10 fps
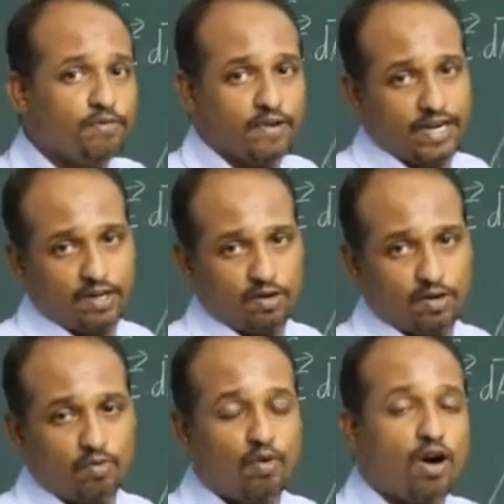find
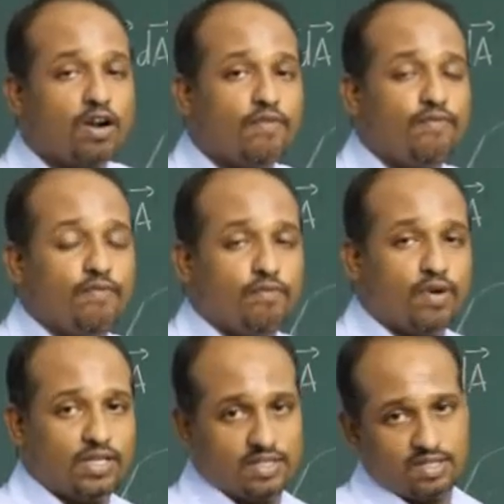out what,
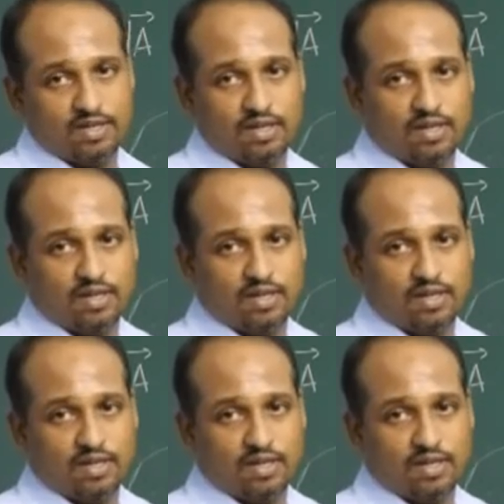once